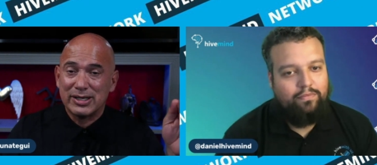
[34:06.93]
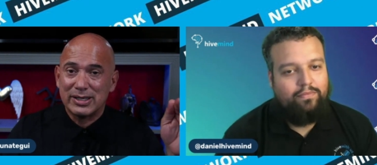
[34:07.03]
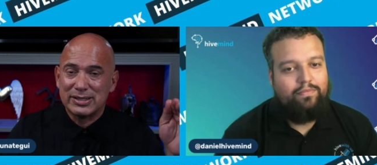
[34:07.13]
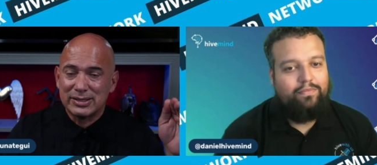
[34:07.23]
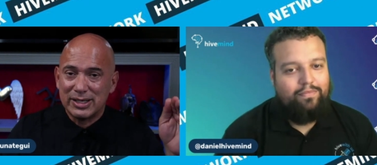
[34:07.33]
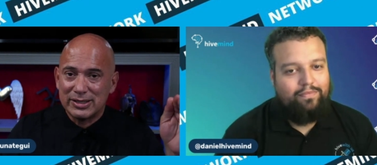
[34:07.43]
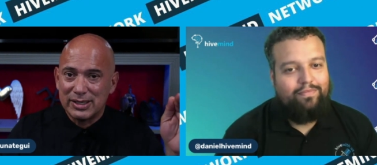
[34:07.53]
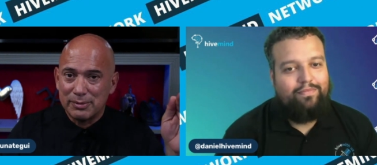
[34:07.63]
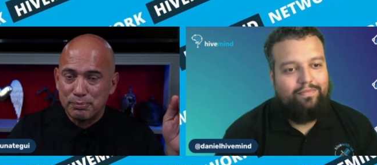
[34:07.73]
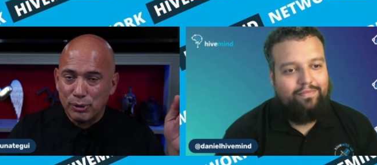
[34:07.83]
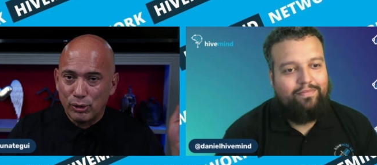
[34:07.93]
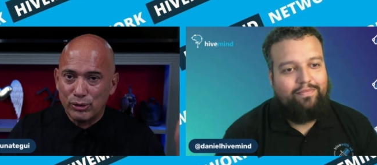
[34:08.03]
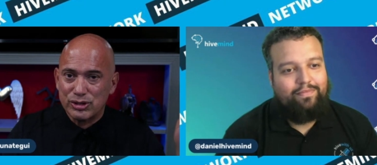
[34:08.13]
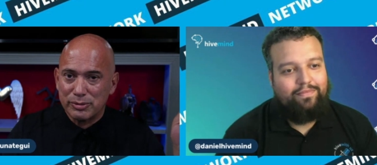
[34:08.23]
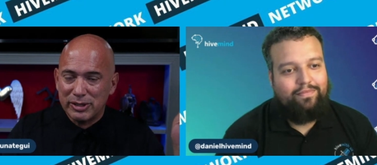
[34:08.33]
Speaker 1: It's a it, it
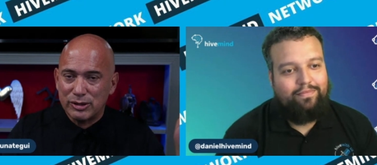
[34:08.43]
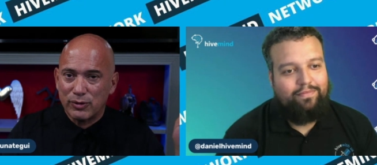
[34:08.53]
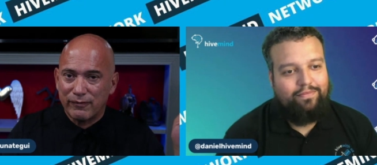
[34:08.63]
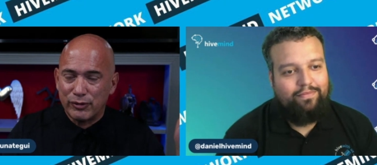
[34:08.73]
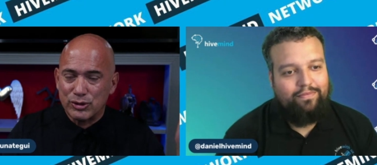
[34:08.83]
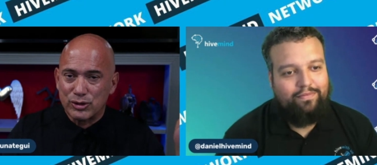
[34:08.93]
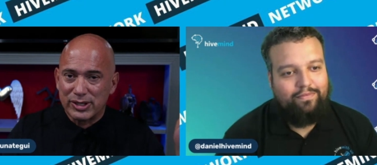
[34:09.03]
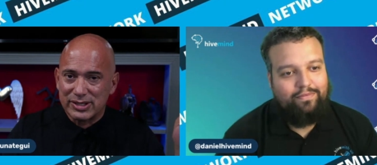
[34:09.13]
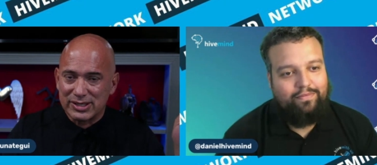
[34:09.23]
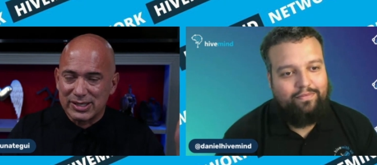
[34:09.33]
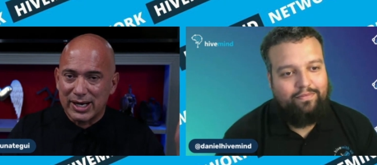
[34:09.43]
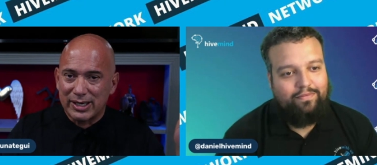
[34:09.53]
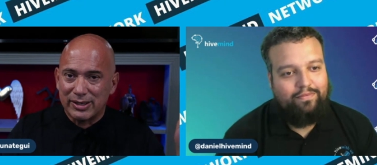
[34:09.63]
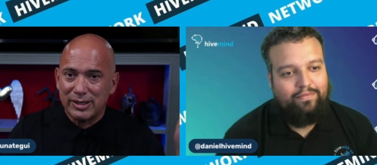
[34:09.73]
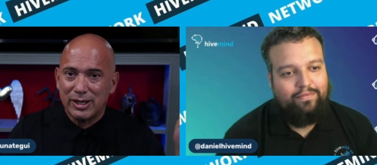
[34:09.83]
pulls them into a future that's
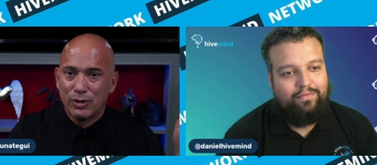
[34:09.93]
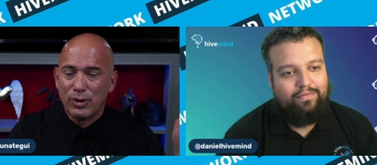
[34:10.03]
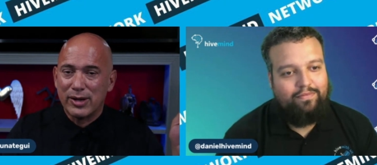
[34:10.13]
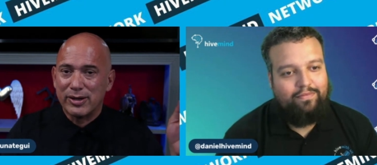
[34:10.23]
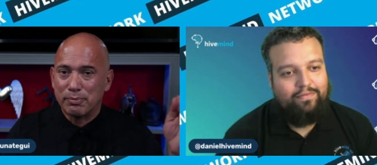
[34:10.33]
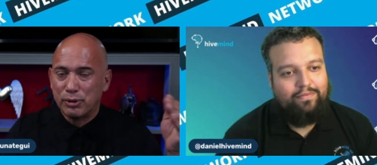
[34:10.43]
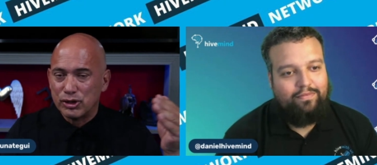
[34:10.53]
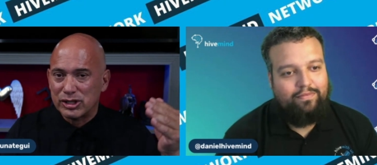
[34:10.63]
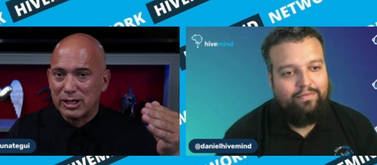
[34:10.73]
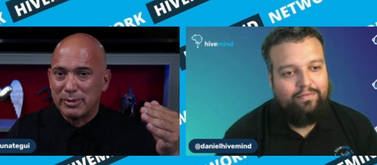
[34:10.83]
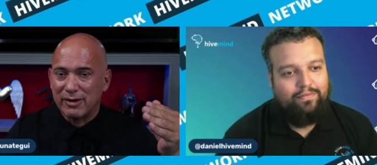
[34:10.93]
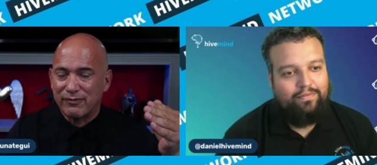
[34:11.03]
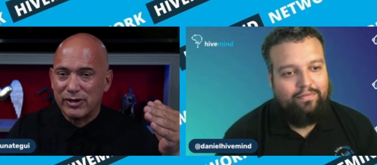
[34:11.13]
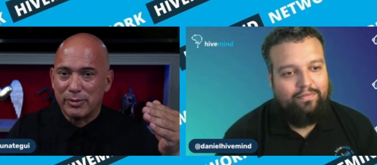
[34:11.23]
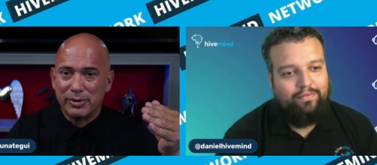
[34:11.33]
exciting rather than pushing them out of
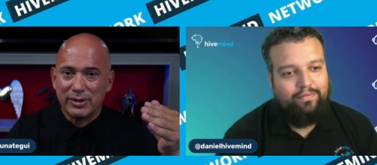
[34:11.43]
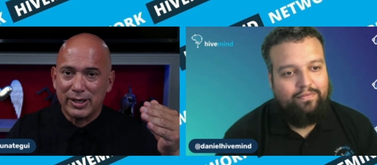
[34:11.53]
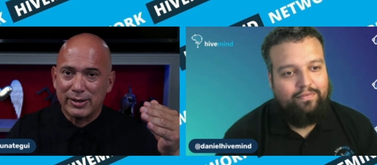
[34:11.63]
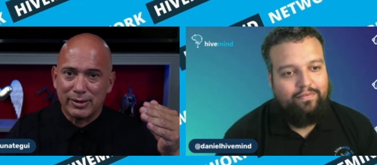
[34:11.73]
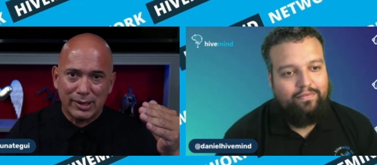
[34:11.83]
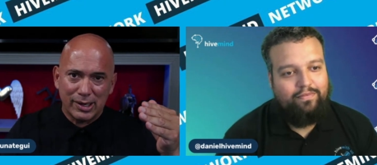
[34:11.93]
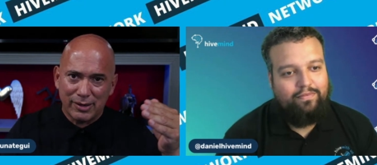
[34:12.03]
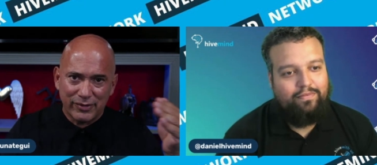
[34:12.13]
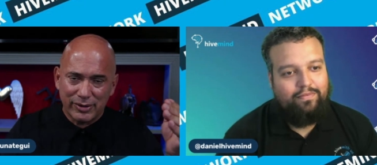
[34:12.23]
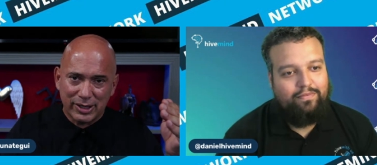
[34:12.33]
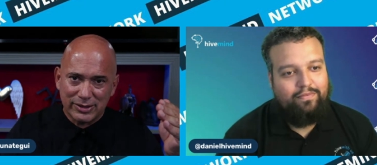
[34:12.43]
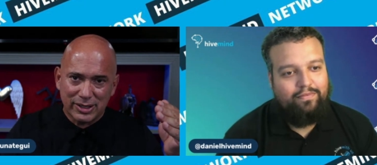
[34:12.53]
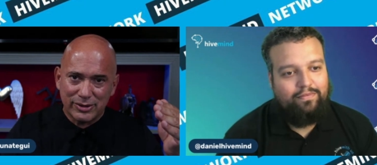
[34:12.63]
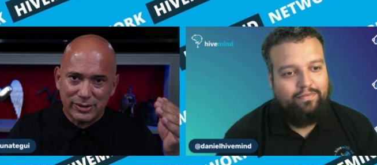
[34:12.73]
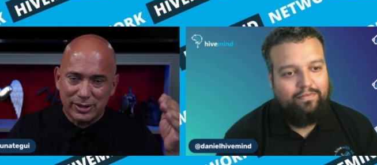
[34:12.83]
fear, but like, hey, if I don't get it
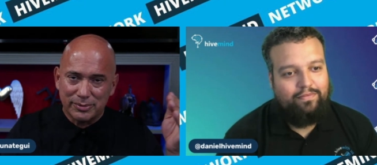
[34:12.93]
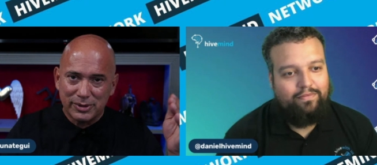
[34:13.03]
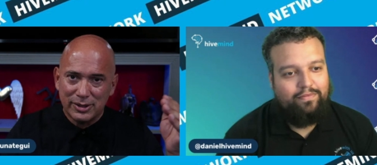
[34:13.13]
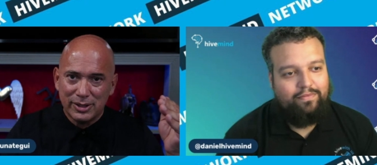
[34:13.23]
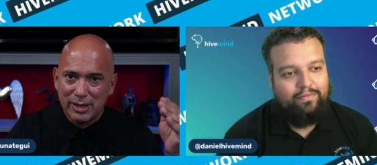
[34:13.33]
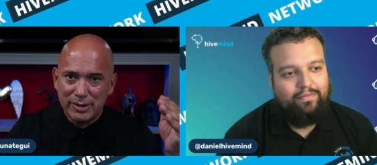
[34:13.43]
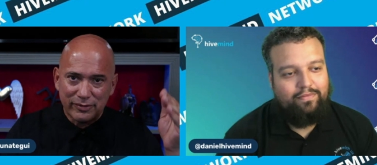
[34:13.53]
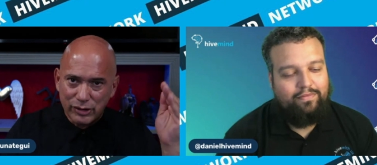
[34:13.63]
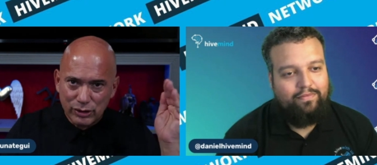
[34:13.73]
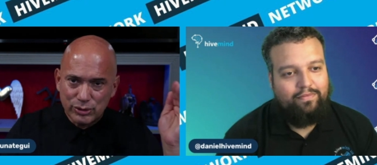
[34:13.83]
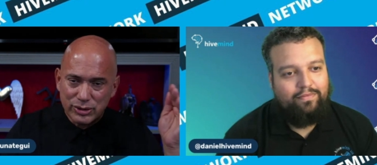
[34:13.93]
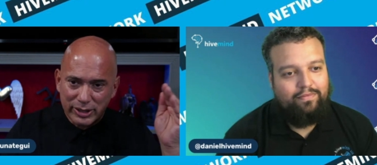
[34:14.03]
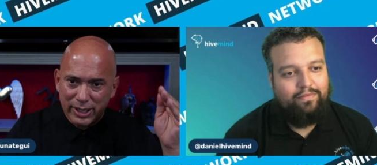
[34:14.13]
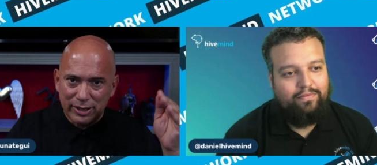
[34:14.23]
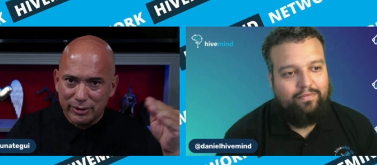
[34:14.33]
done, you're gonna, I'm never going to use you
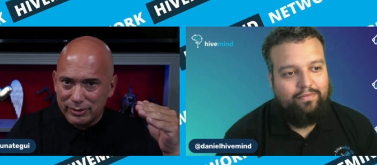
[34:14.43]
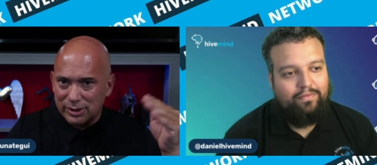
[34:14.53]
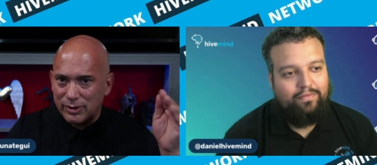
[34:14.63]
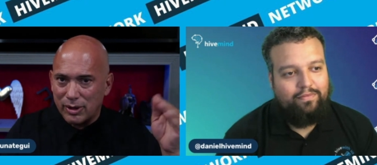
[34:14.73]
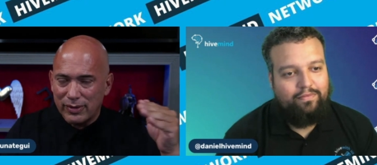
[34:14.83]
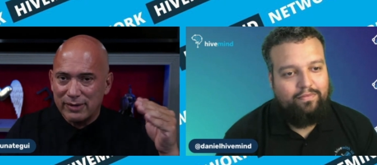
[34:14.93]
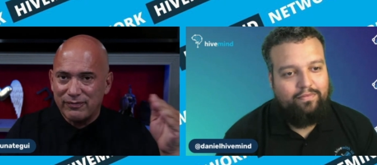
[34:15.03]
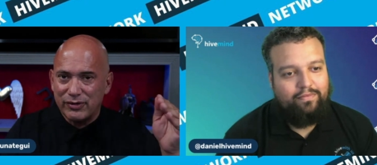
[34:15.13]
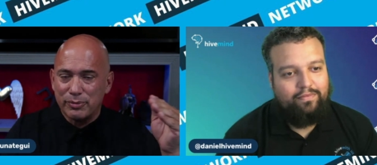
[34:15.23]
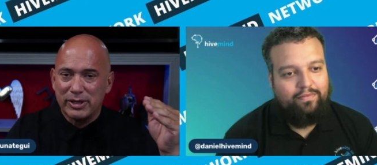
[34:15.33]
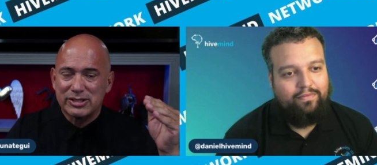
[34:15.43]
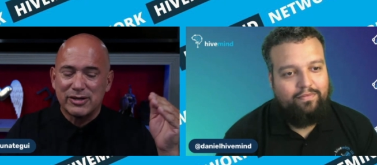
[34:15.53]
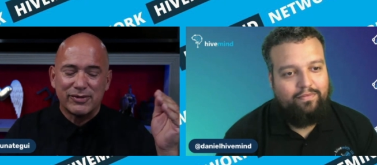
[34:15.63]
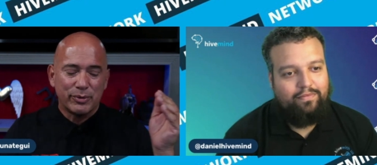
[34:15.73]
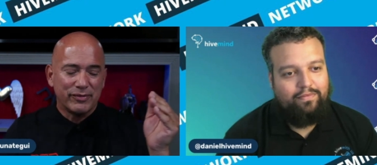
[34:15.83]
again, or you know, all that fear based
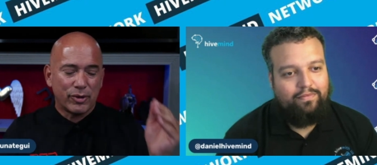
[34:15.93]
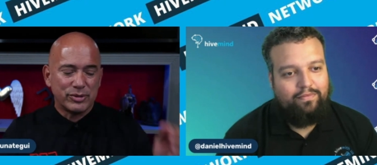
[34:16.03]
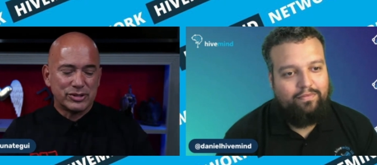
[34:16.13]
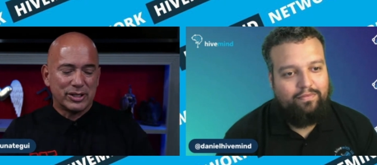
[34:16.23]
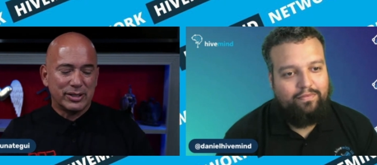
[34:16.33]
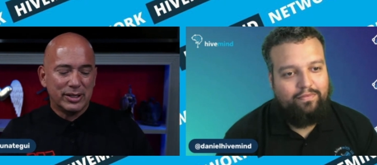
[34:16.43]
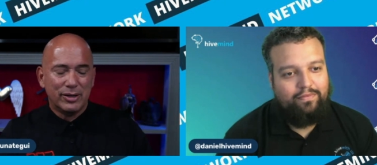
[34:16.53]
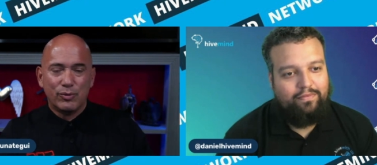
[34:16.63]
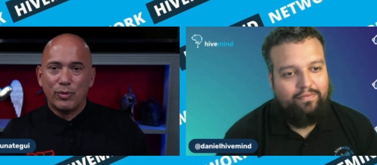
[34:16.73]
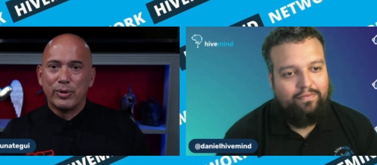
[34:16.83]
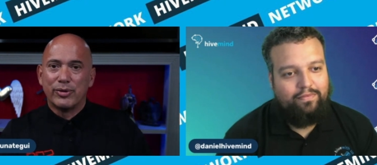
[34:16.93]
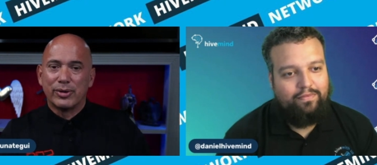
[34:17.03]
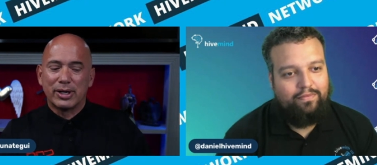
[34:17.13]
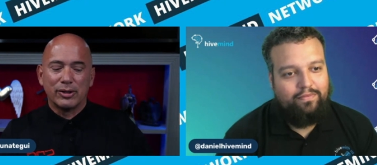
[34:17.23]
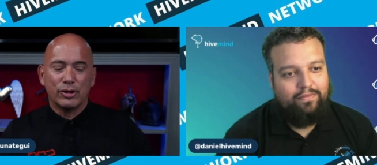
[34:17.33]
stuff that we've always done when we were the
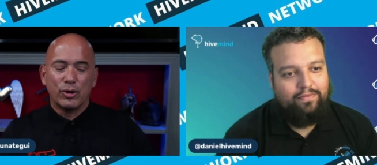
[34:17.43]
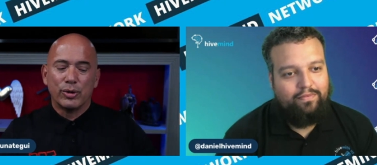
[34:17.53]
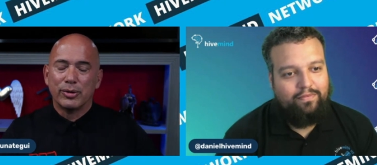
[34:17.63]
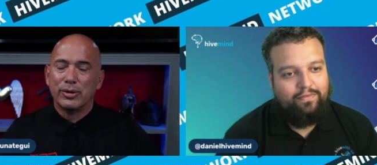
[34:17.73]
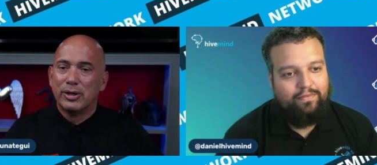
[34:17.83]
kind of lower